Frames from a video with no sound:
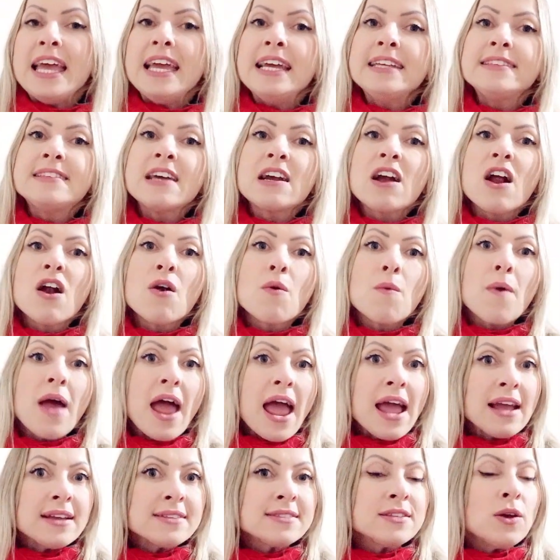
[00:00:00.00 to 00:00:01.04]
And the
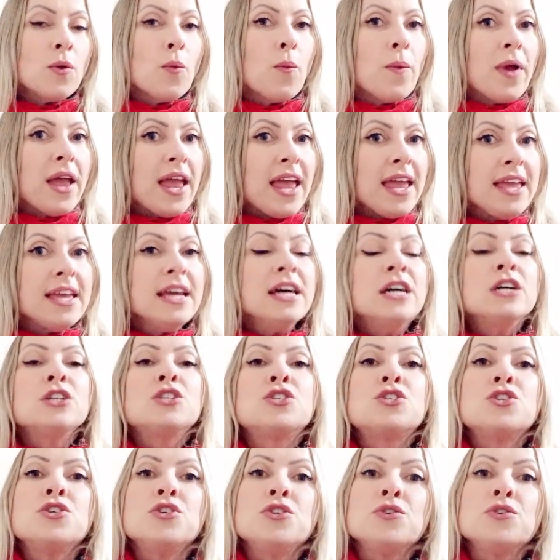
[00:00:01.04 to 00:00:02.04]
correct way to